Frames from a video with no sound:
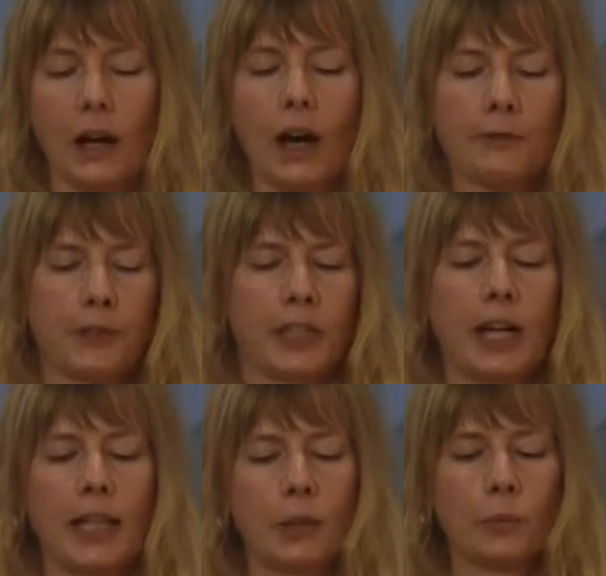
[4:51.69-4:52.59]
Often,
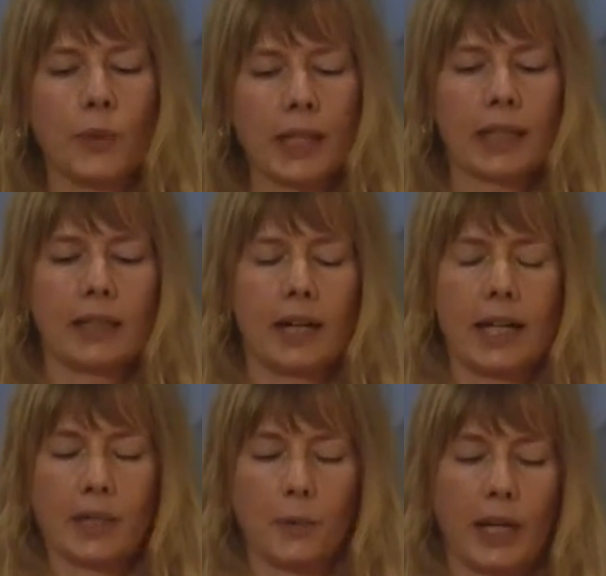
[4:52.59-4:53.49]
I don't
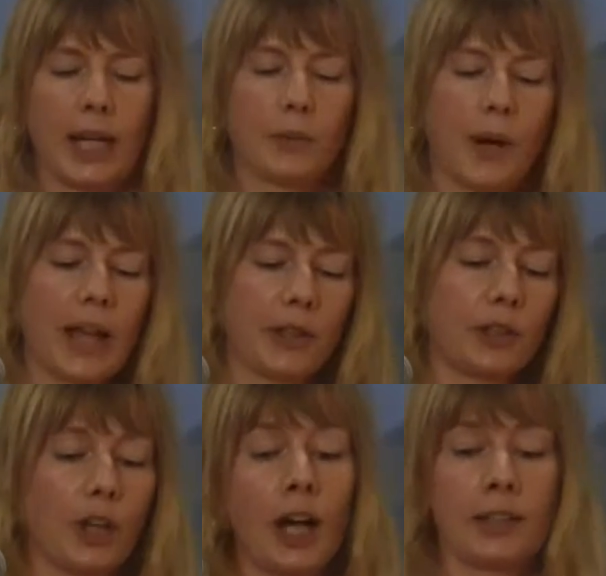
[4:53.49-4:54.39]
recognize what I'd
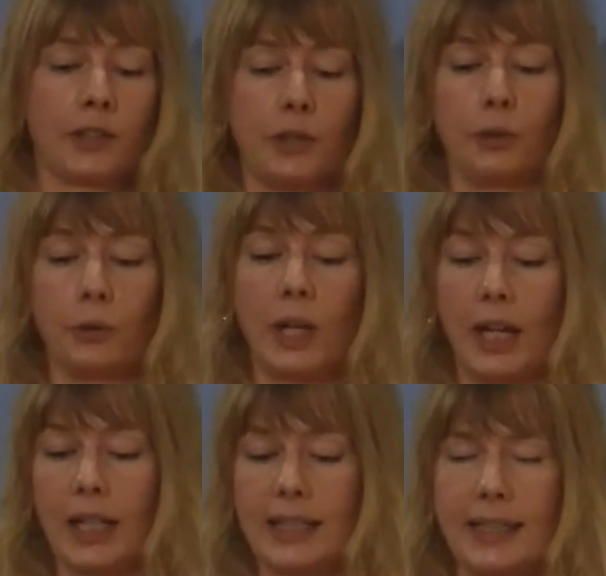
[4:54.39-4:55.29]
rather not do
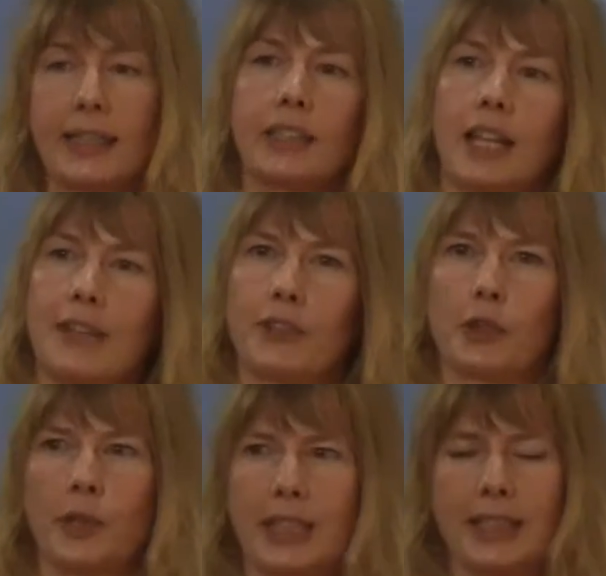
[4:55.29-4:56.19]
until I've
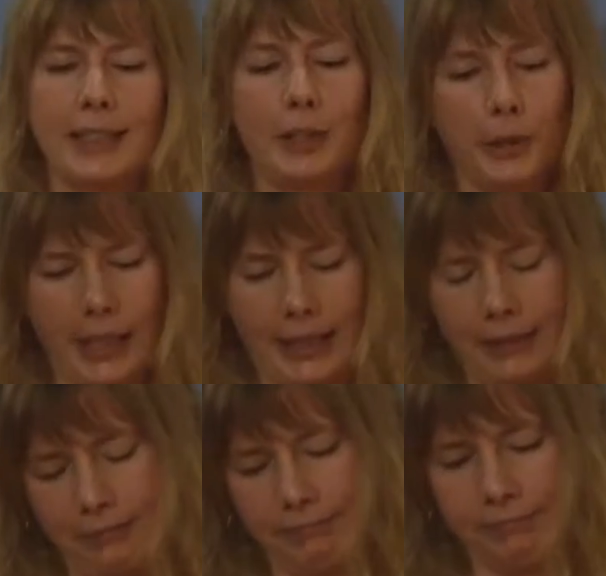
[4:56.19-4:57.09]
agreed to do it.